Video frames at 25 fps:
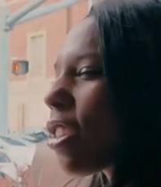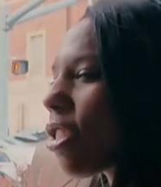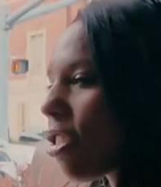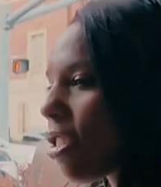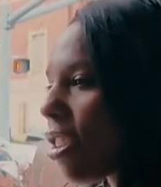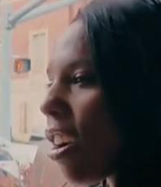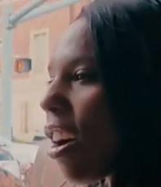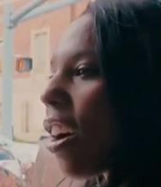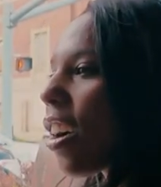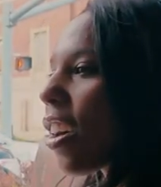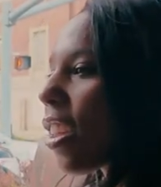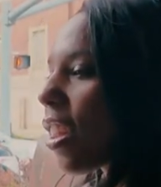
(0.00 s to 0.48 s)
a
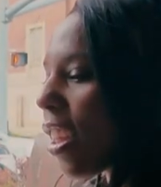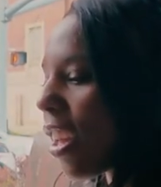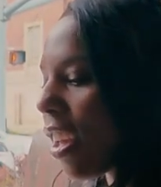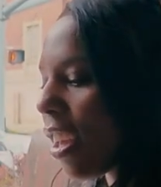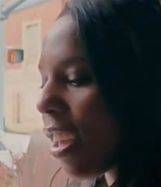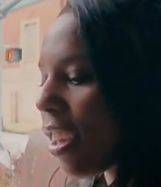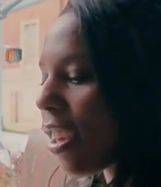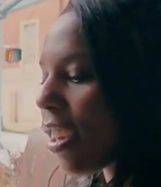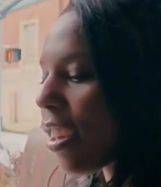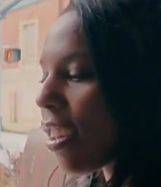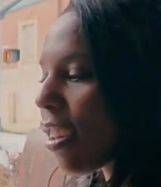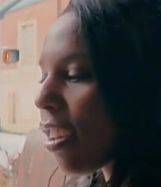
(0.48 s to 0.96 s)
shock,
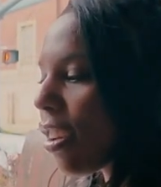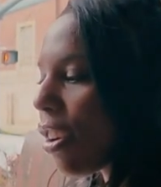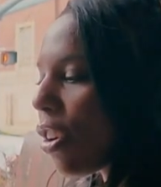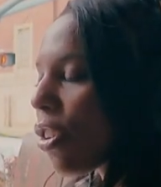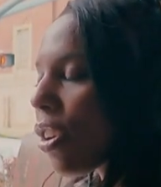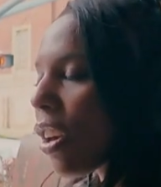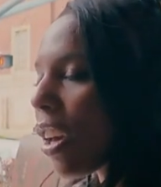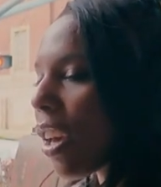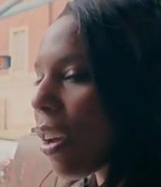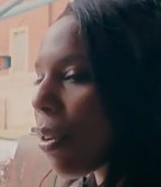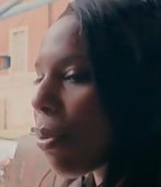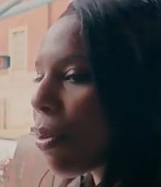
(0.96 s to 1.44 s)
like,
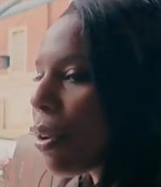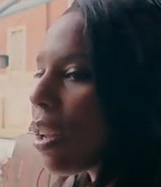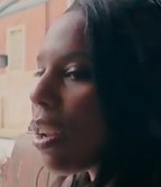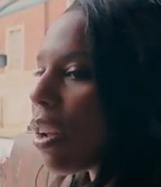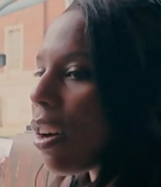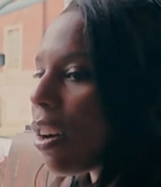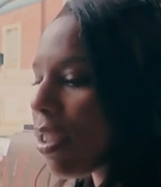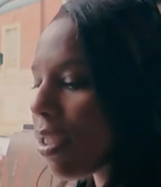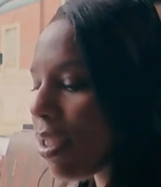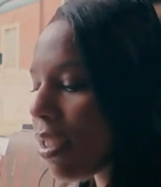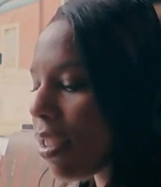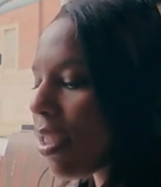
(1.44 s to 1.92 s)
okay, we
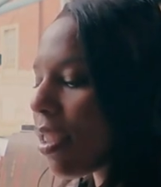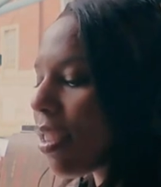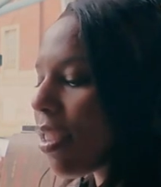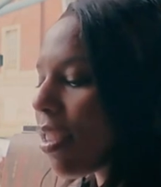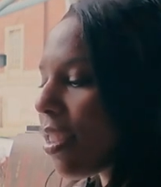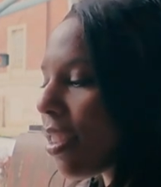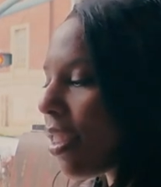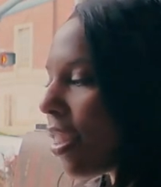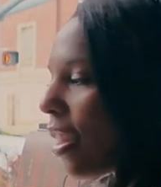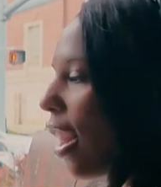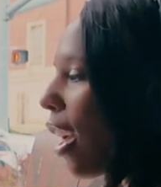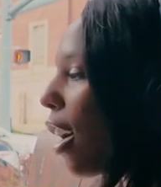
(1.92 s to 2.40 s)
lost.
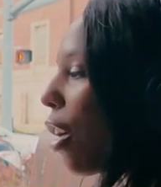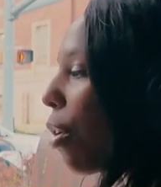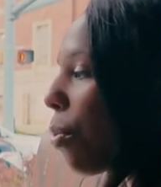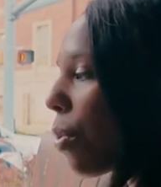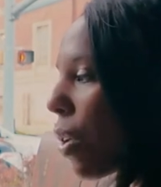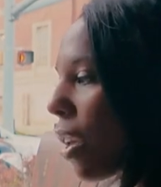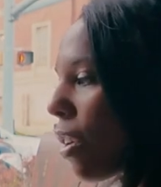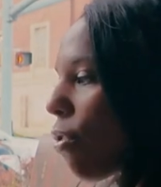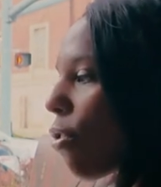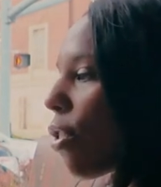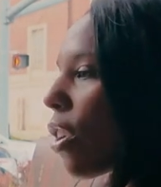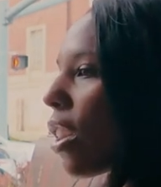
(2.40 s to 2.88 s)
Now
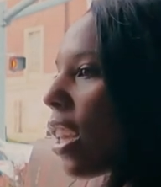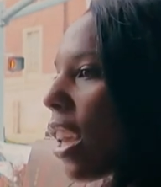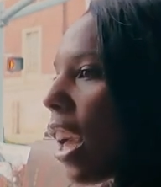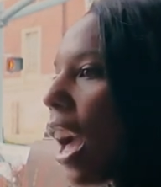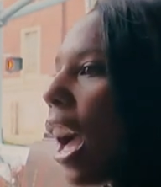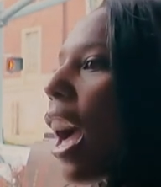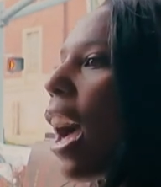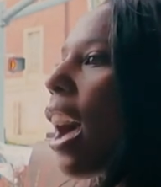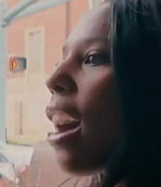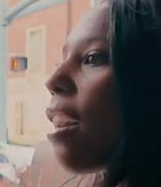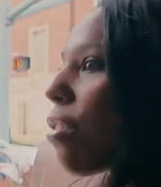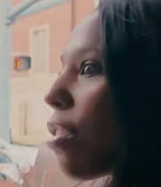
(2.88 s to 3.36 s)
we really
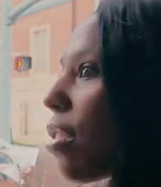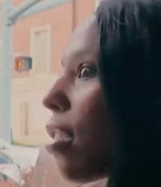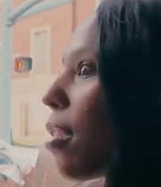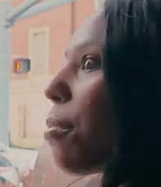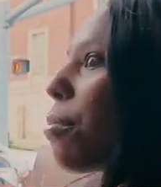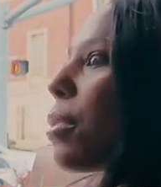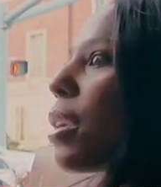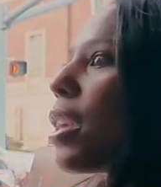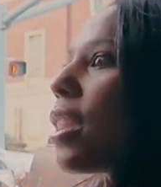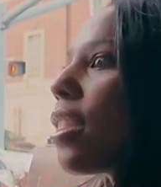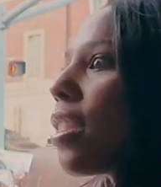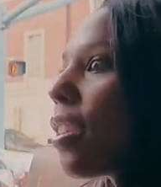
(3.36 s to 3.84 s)
have to
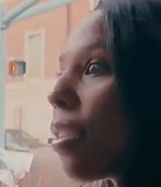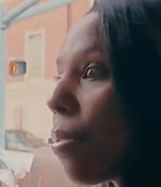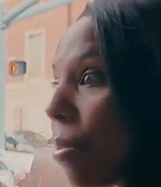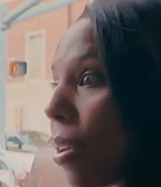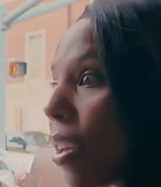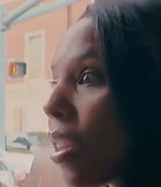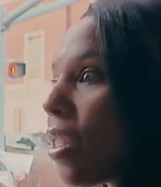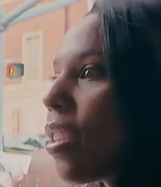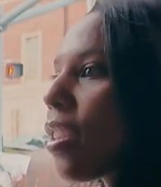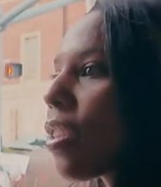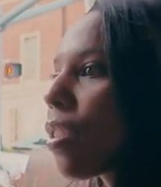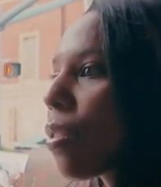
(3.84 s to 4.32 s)
beat them
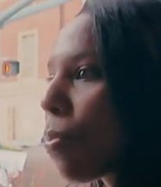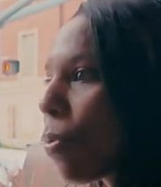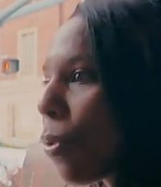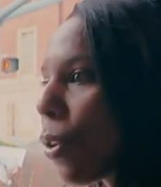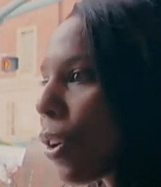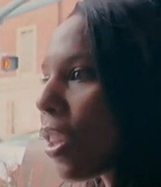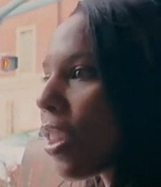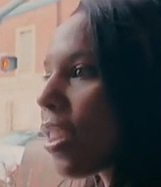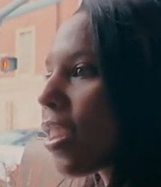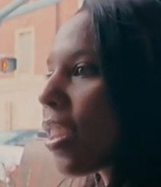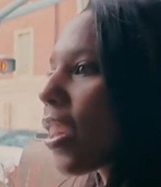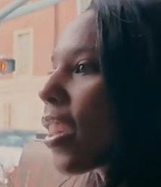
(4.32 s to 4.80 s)
at this
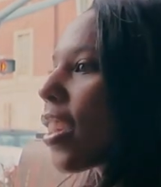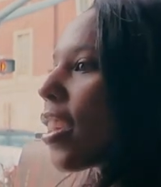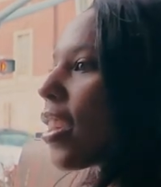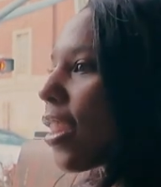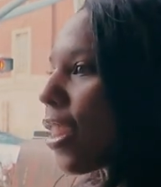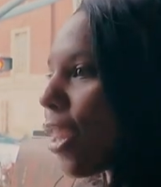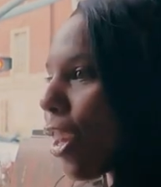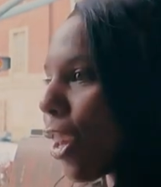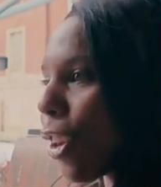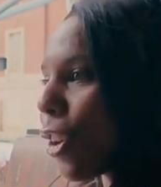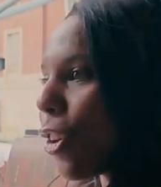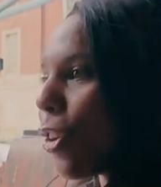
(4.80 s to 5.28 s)
point to
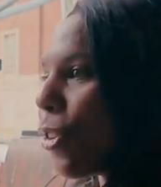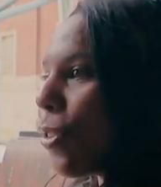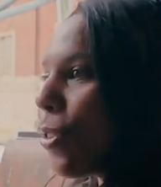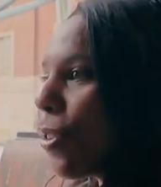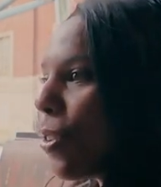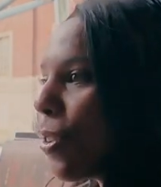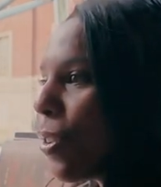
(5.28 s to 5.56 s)
continue.